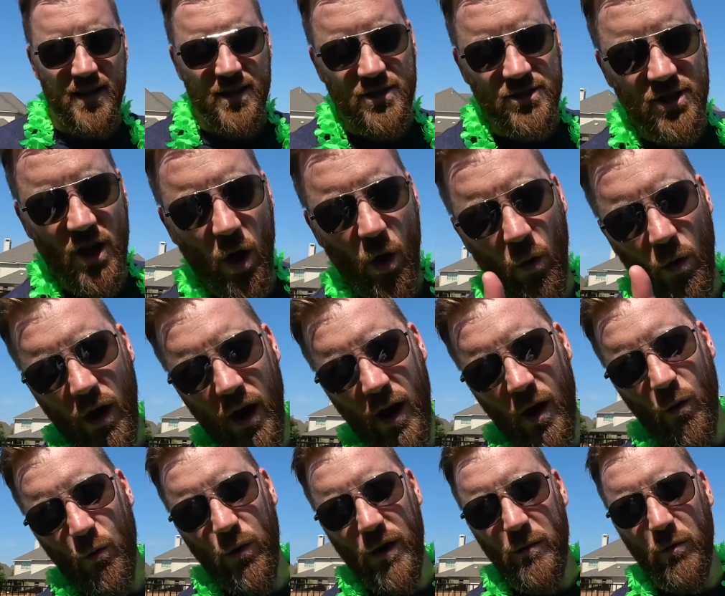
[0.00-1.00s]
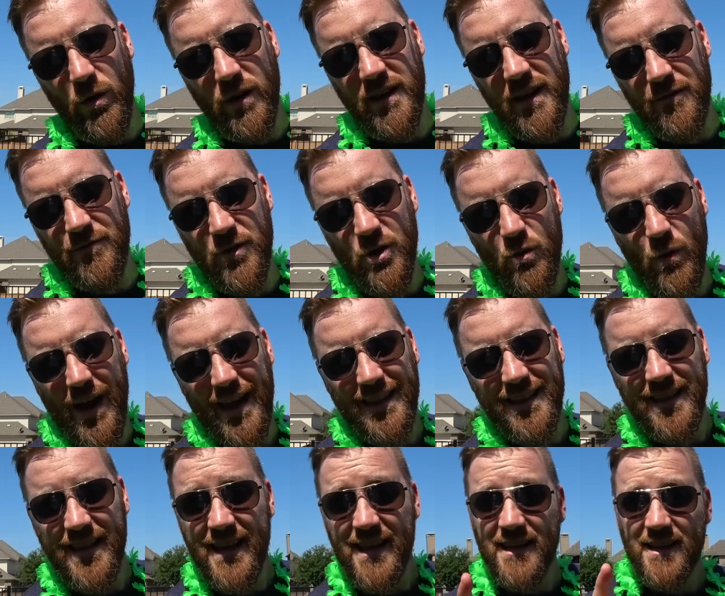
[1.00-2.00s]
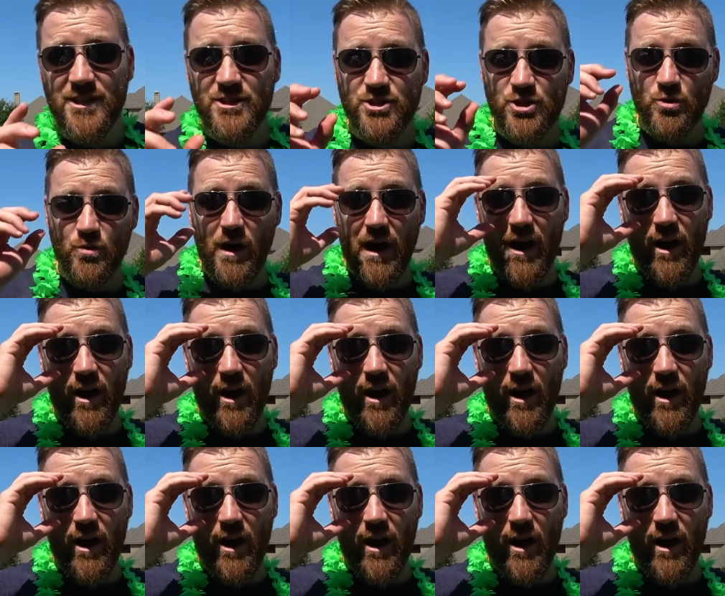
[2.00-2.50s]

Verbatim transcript: So uh, we will give you a link to